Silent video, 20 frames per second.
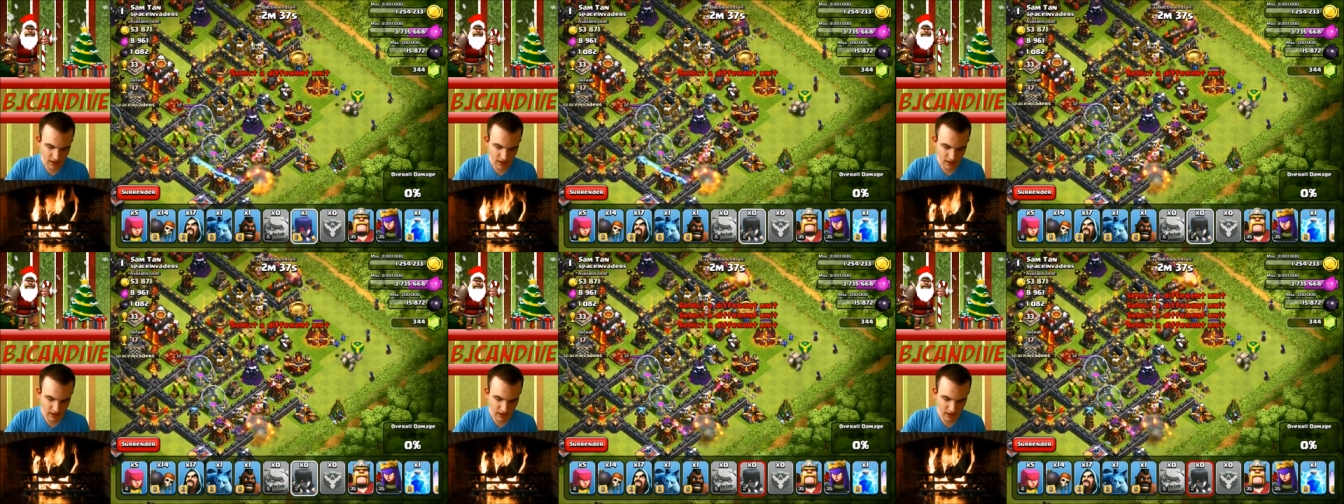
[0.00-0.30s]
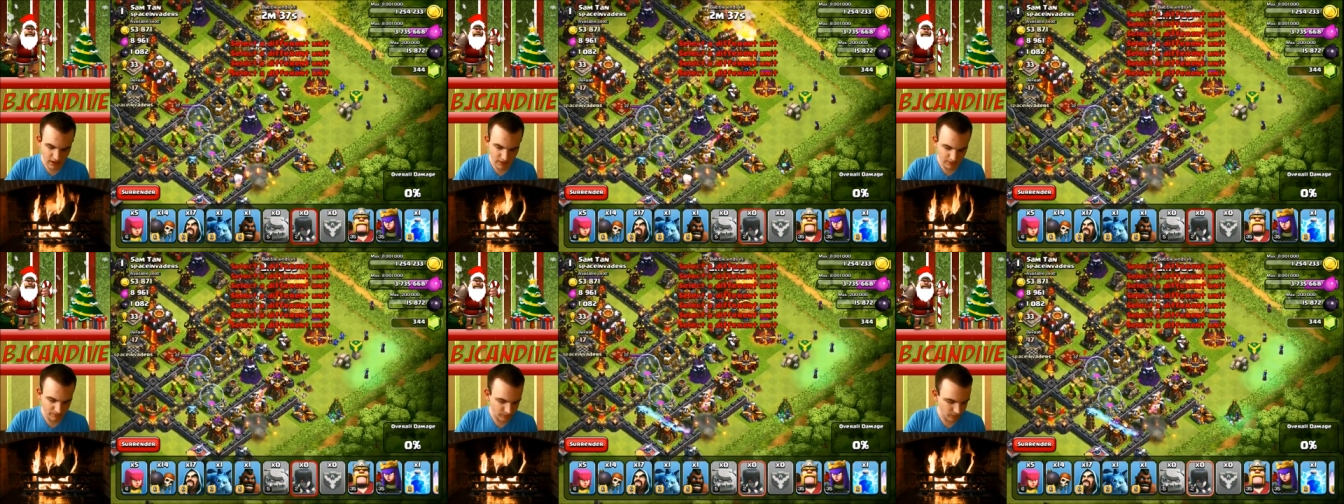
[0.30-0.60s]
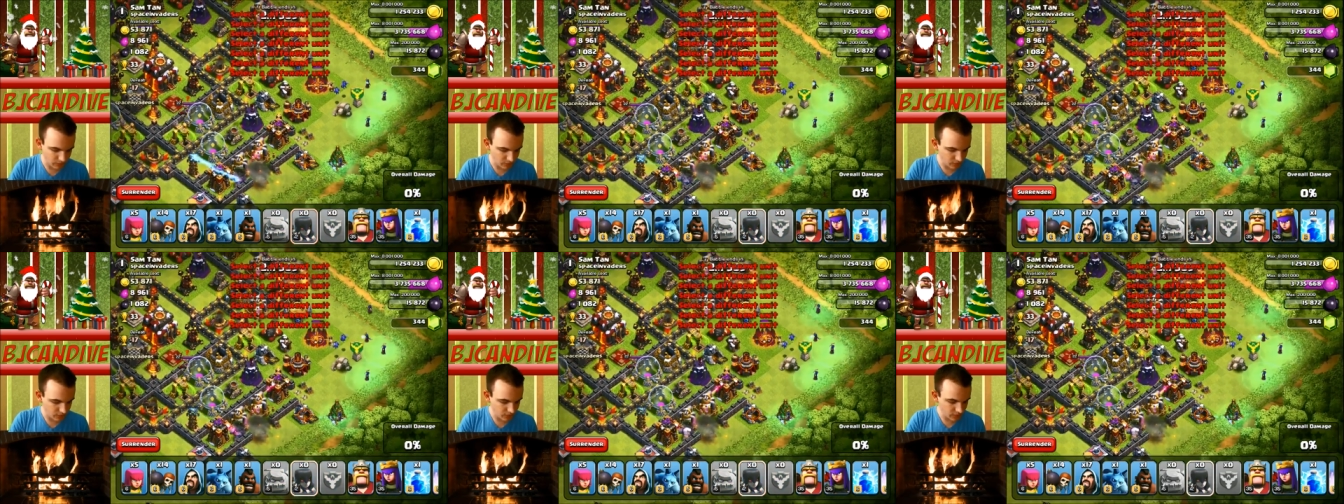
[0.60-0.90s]
Um,
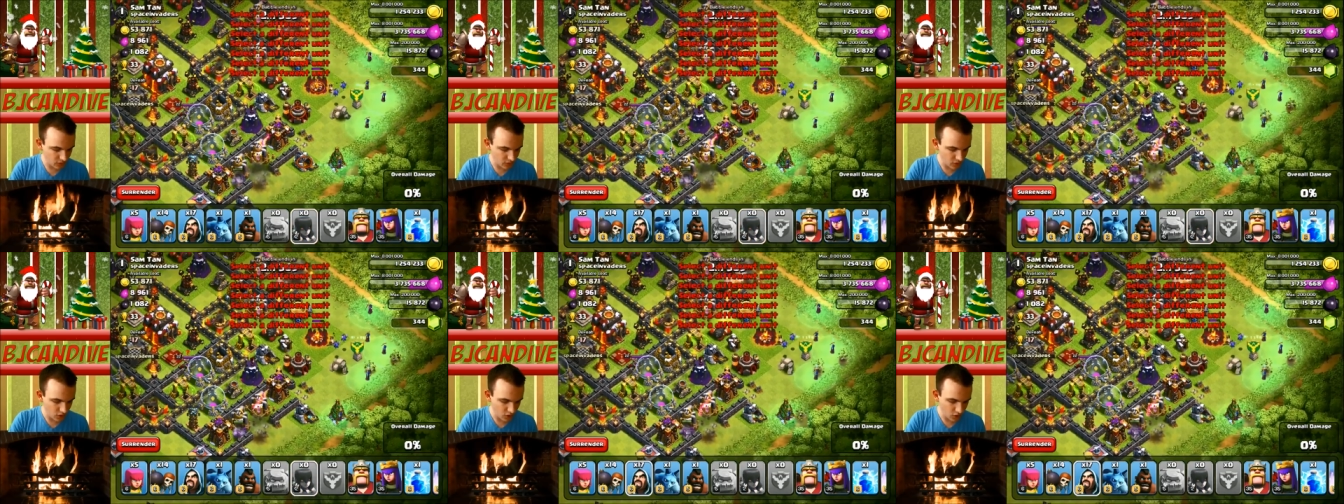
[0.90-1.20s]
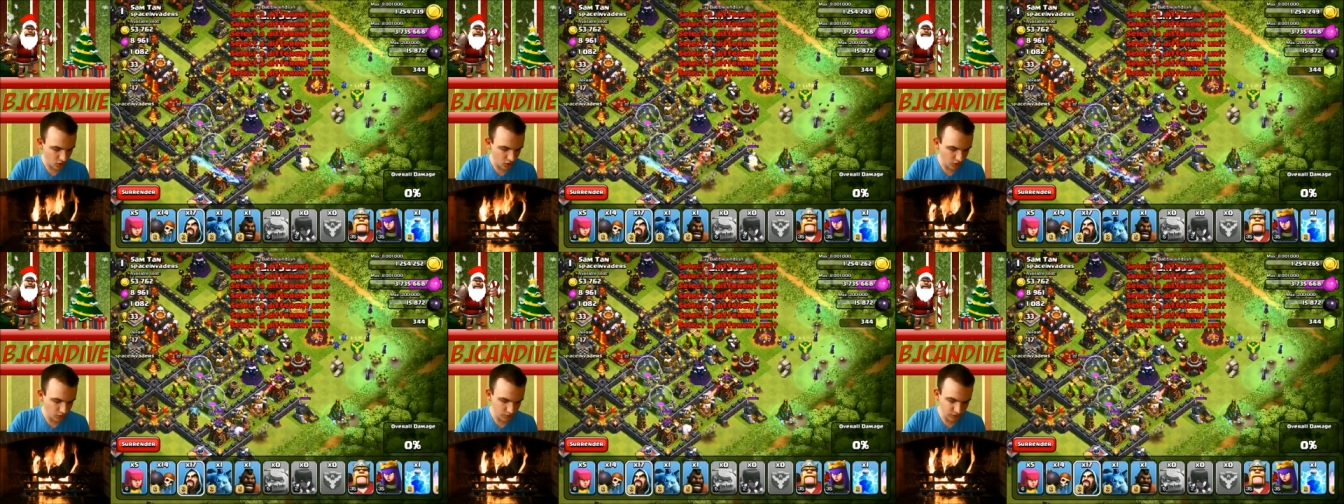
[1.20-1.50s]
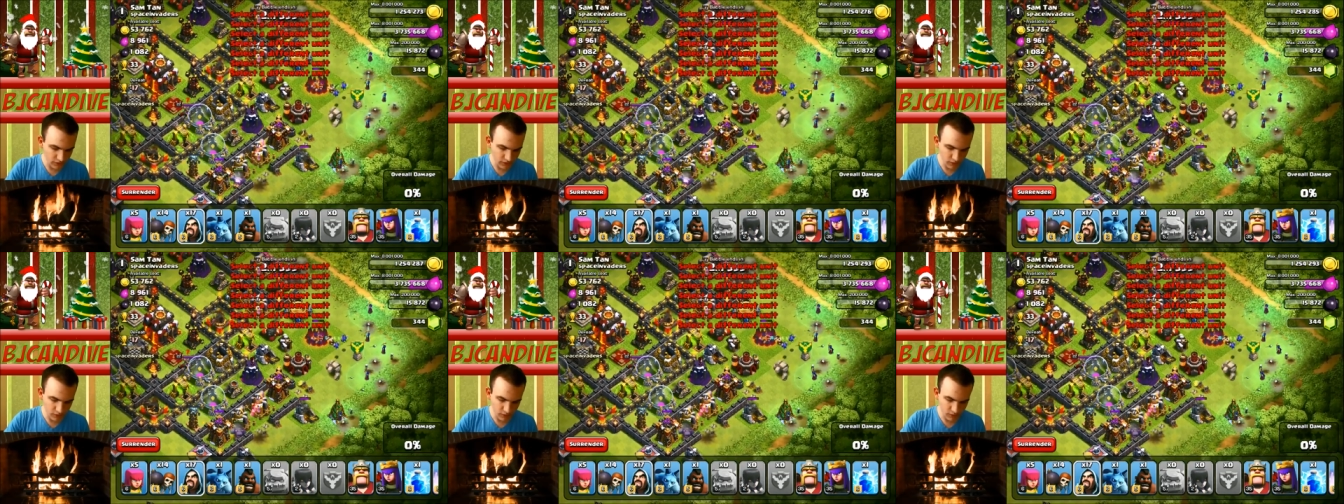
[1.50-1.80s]

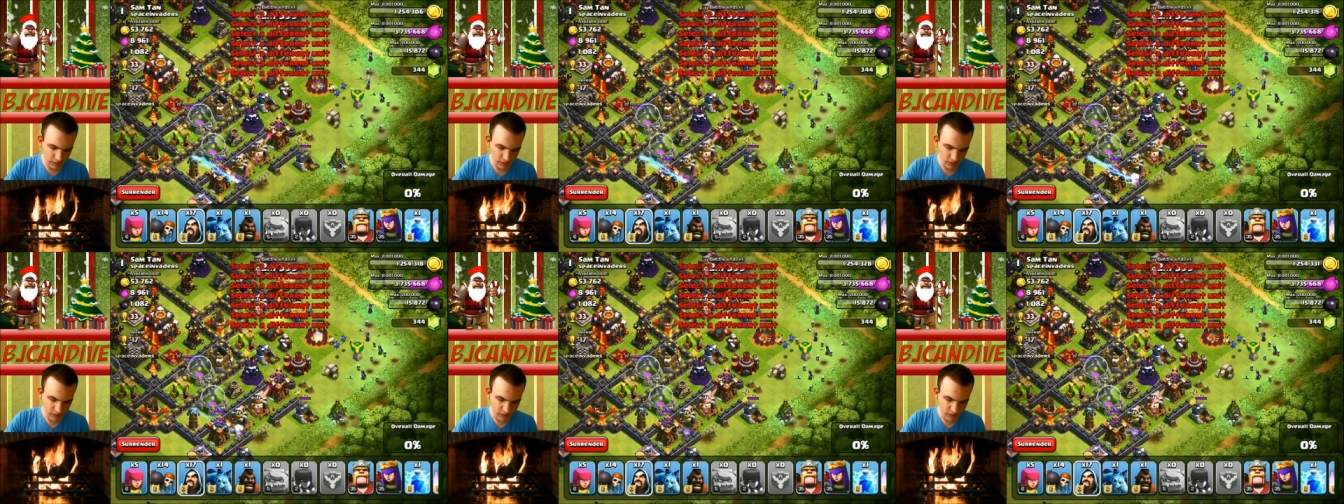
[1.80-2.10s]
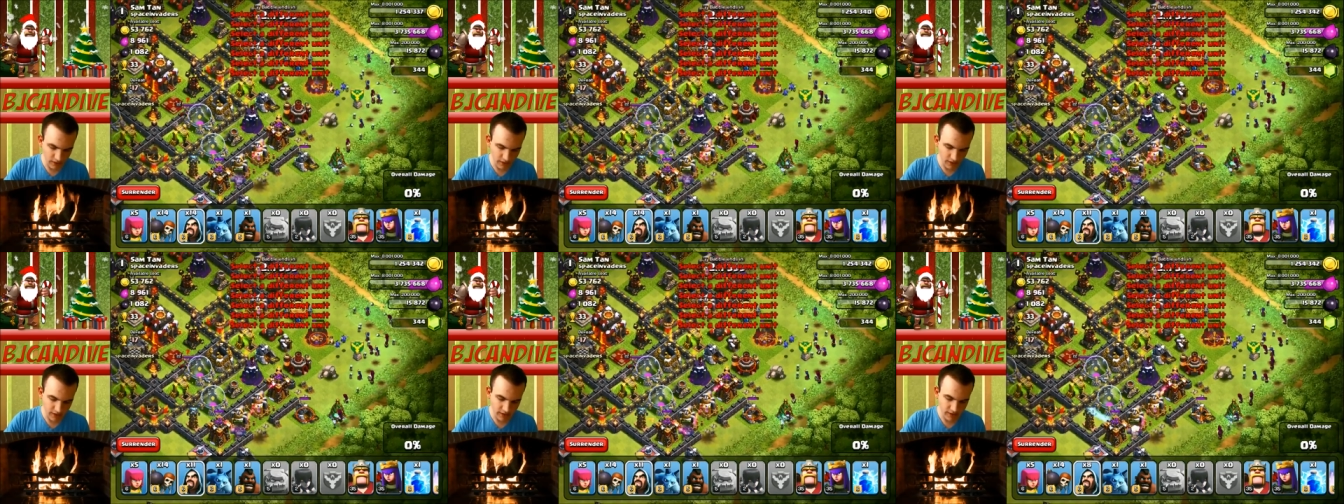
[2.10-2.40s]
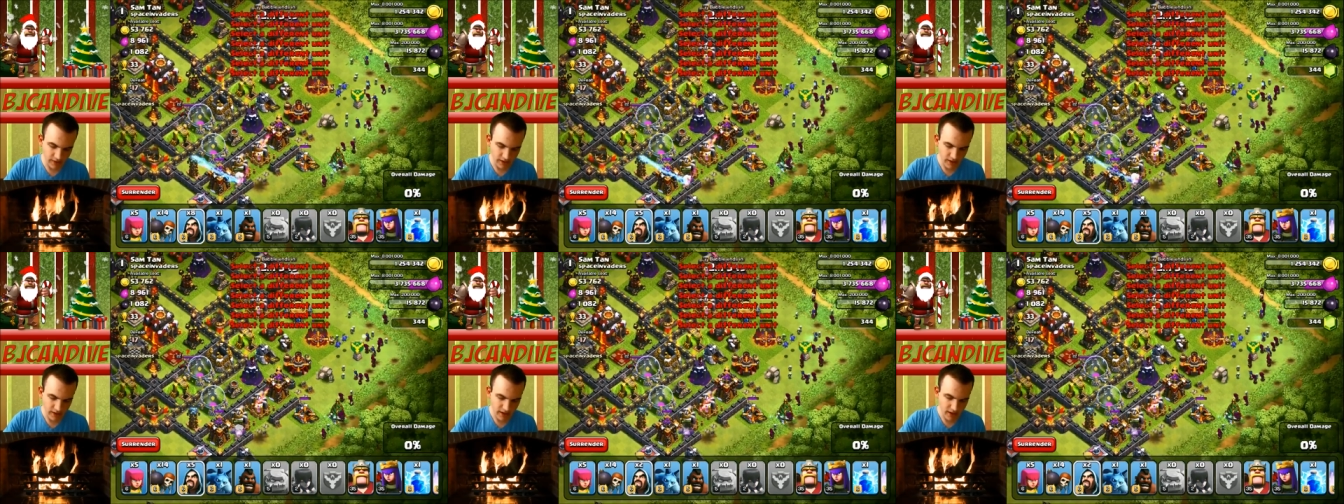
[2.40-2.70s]
hopefully we'll be okay.